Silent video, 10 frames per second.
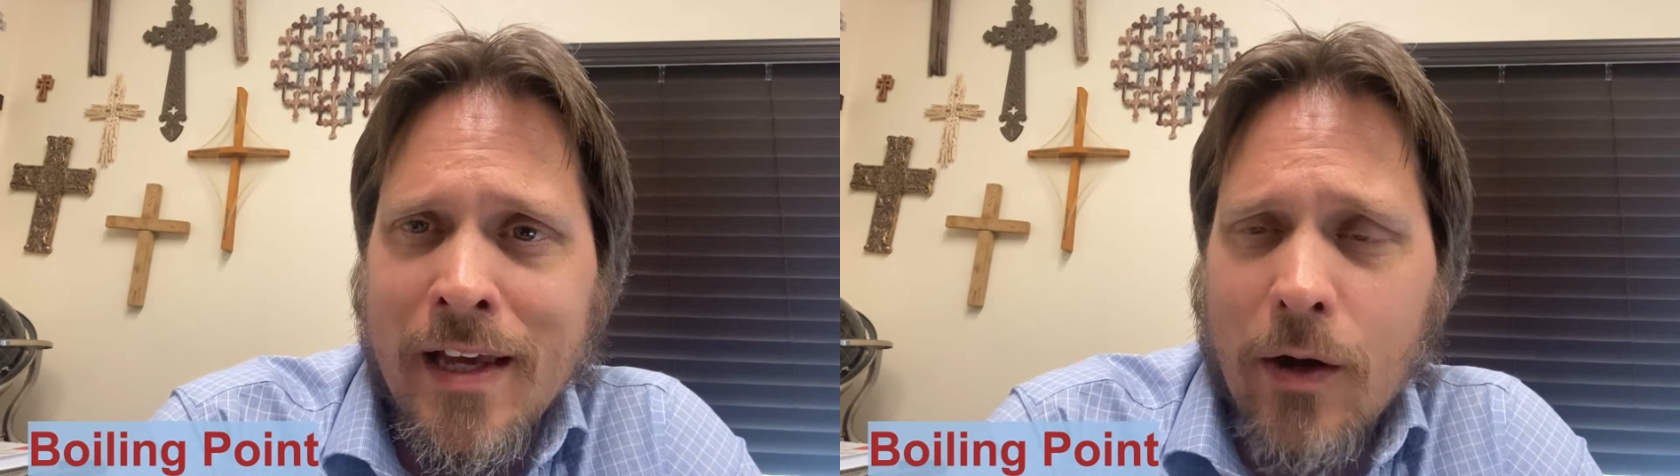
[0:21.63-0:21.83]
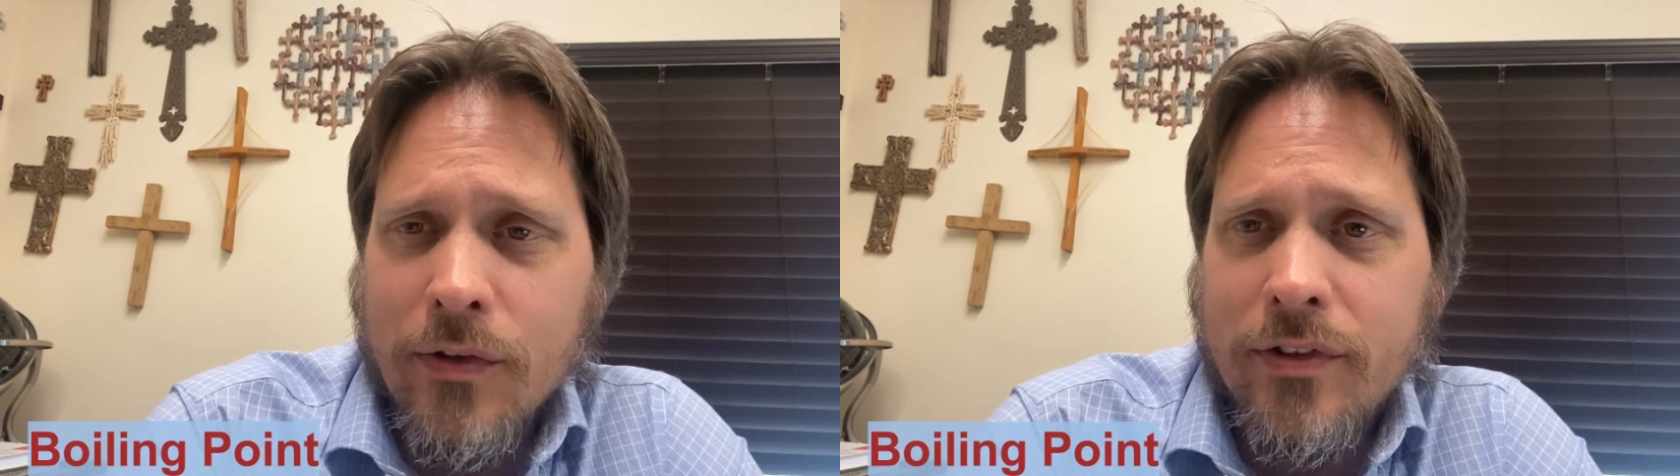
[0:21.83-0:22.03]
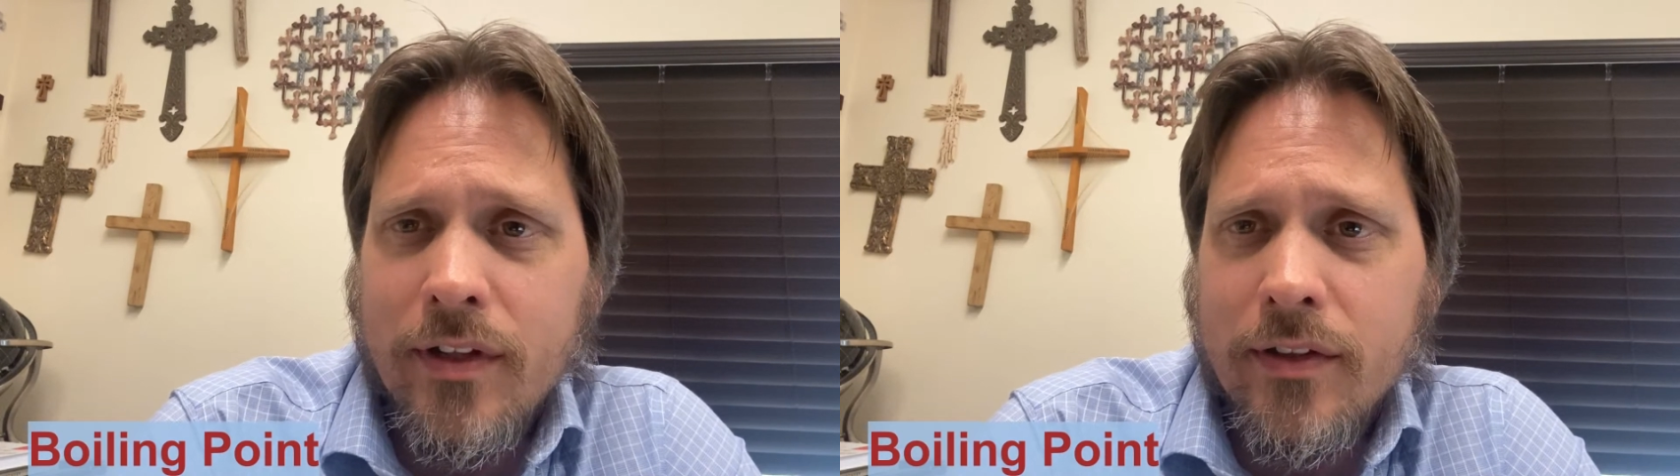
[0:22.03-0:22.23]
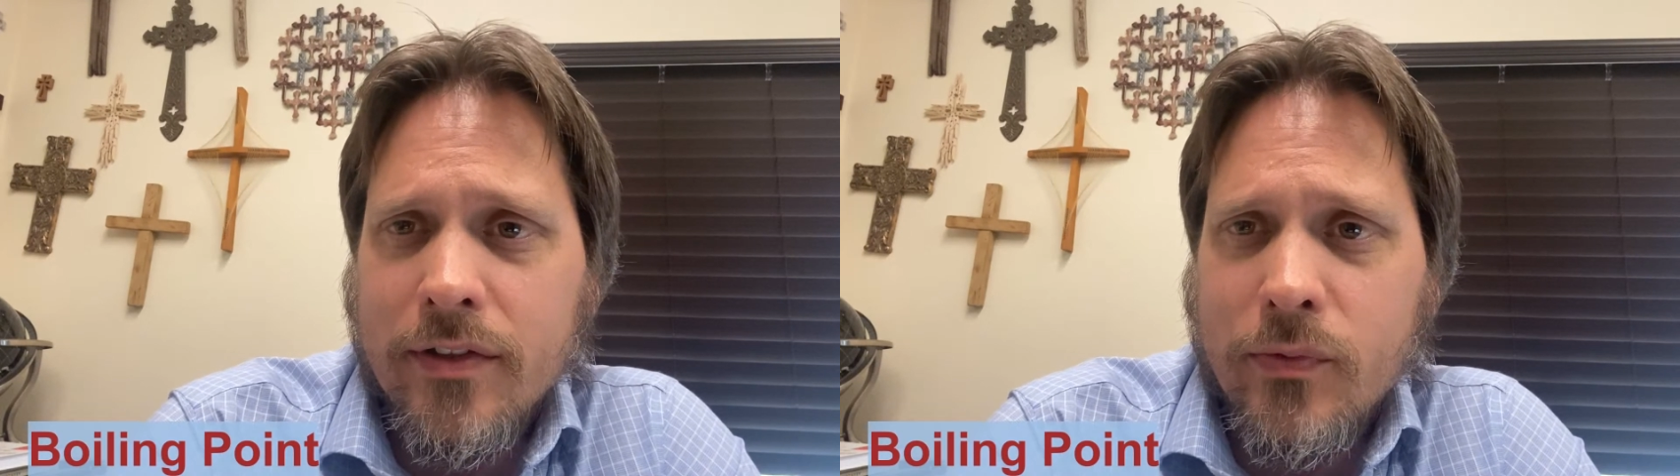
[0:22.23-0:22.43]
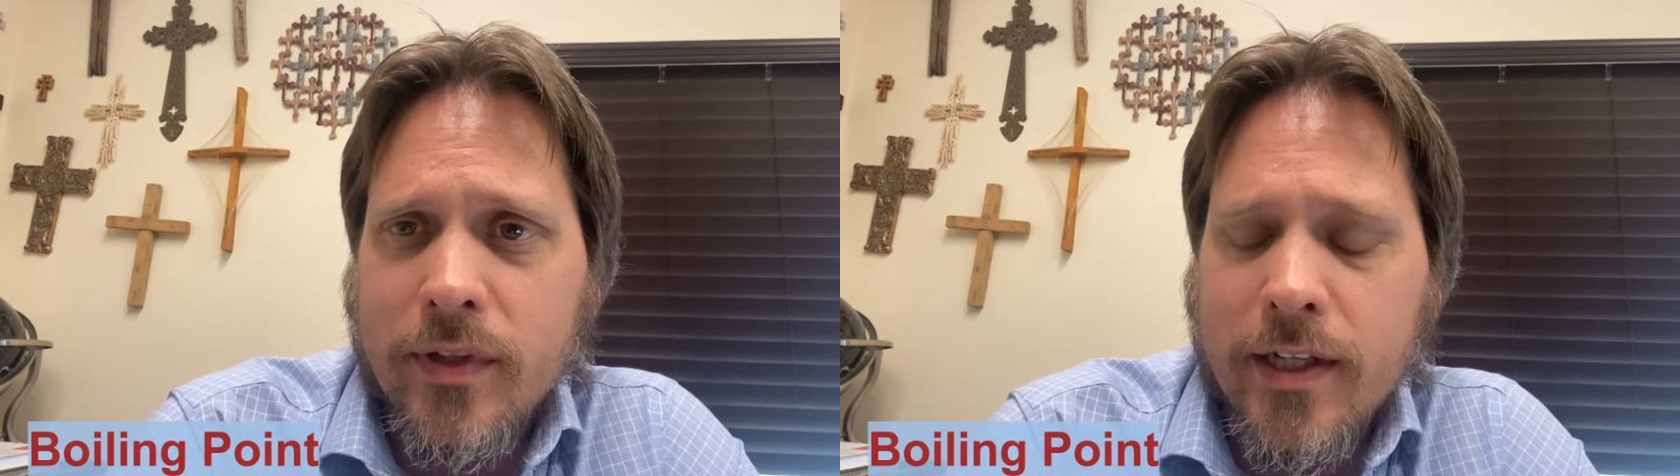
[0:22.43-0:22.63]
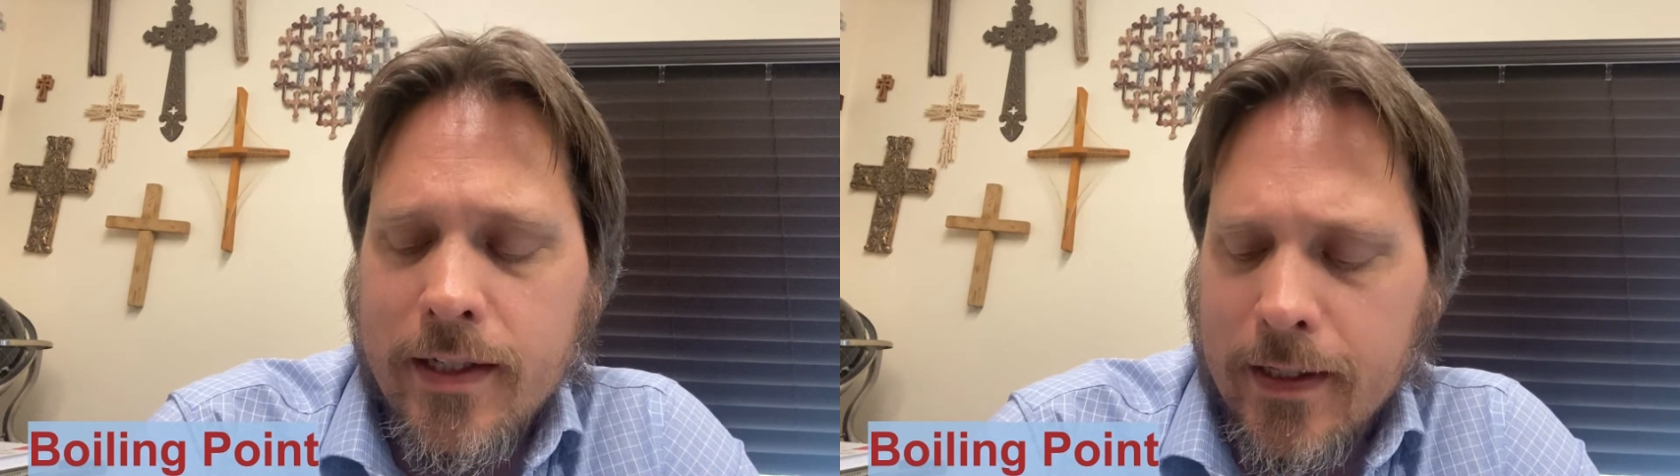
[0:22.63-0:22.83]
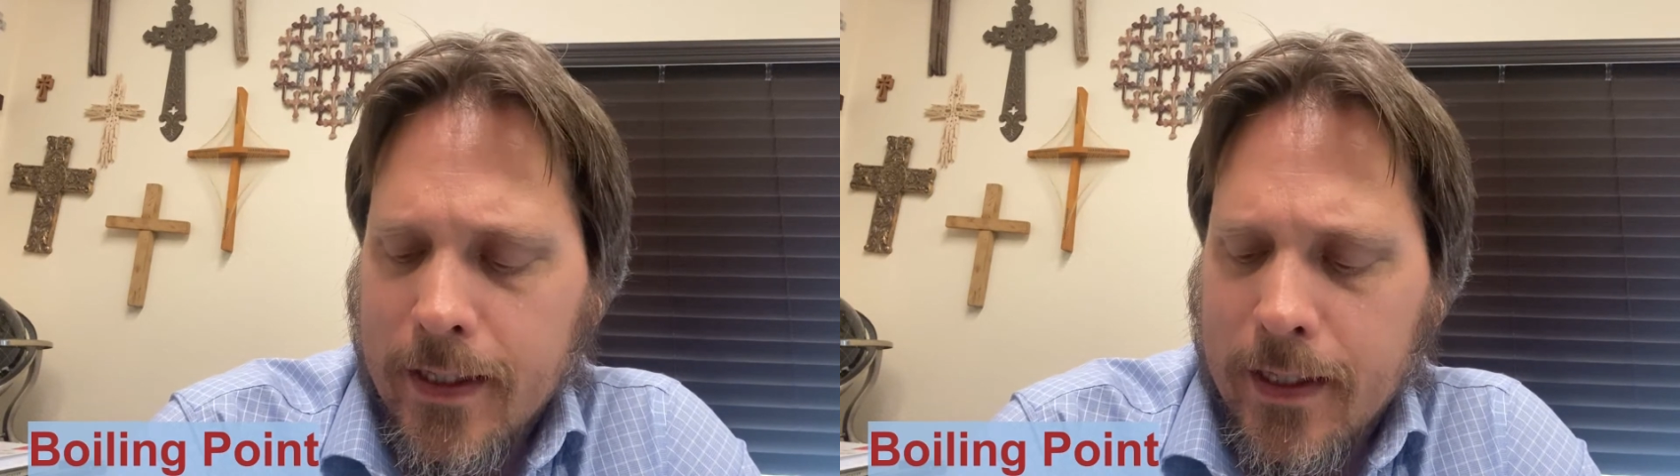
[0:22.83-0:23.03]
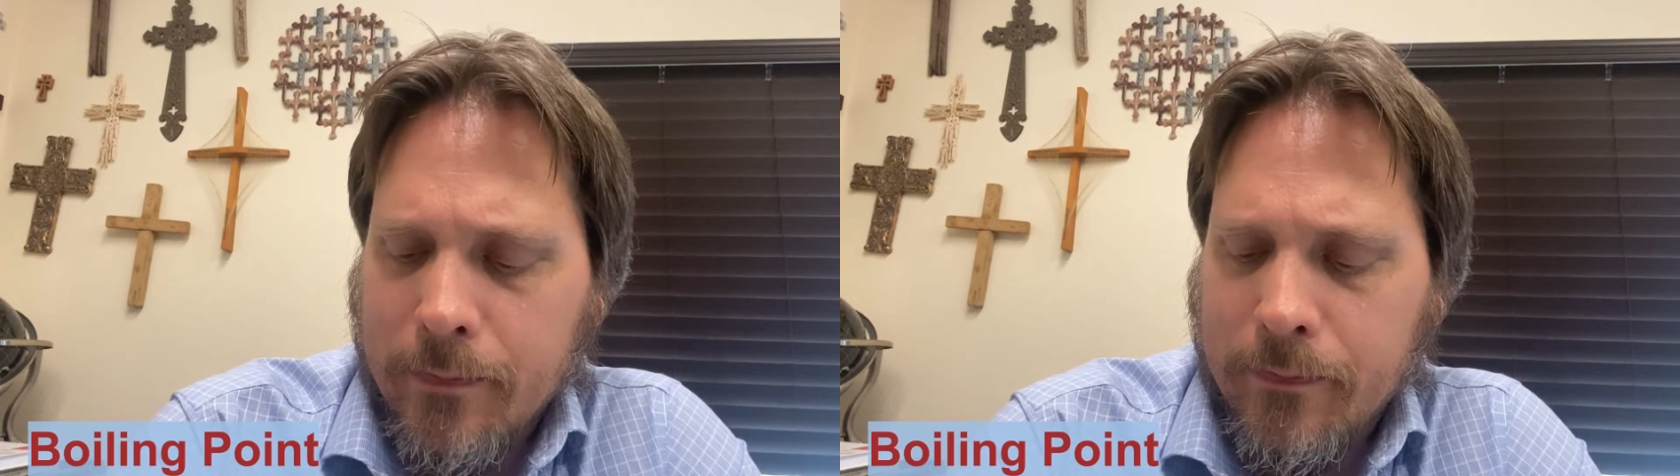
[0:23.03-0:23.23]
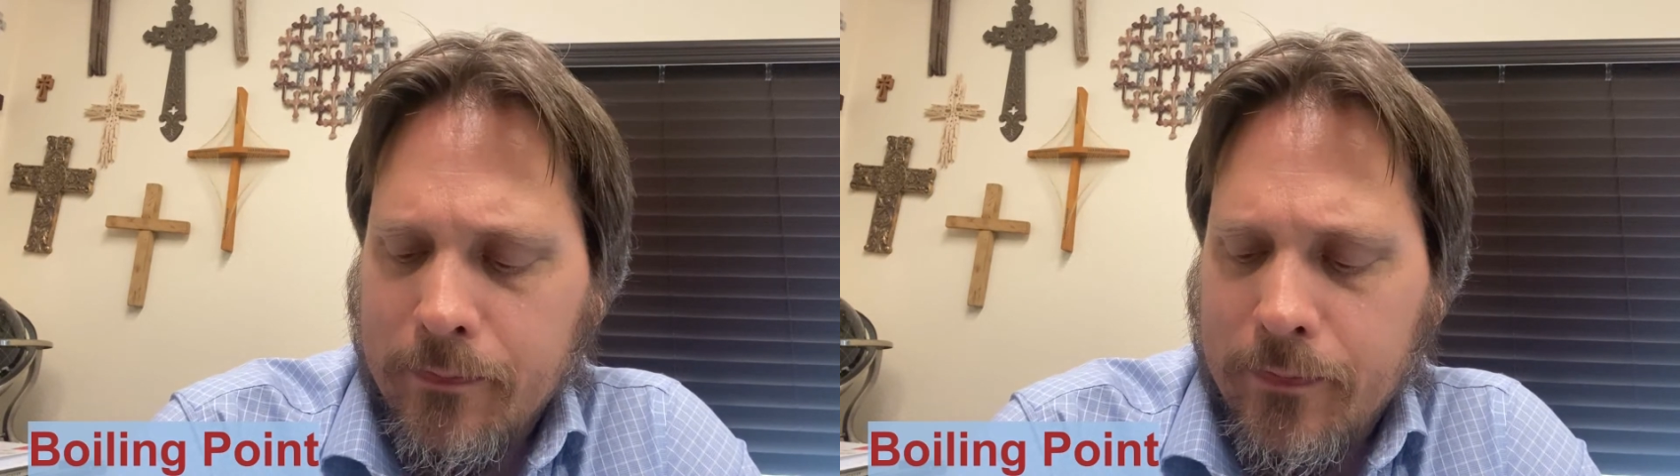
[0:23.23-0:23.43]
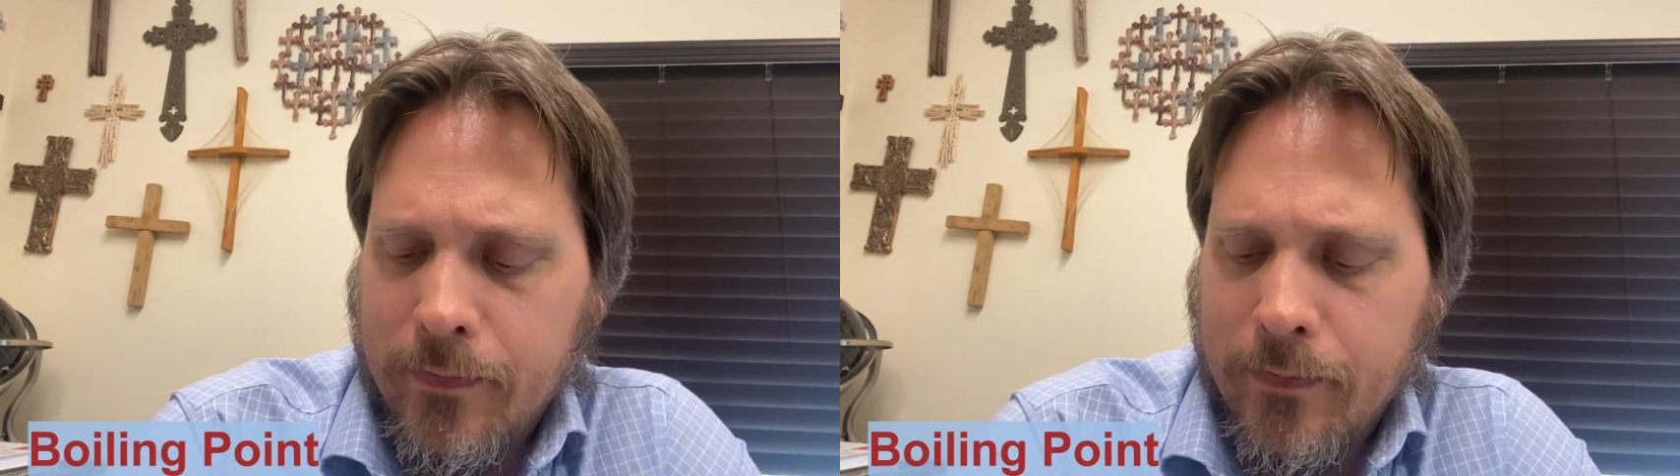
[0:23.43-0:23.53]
I was thinking this week, um,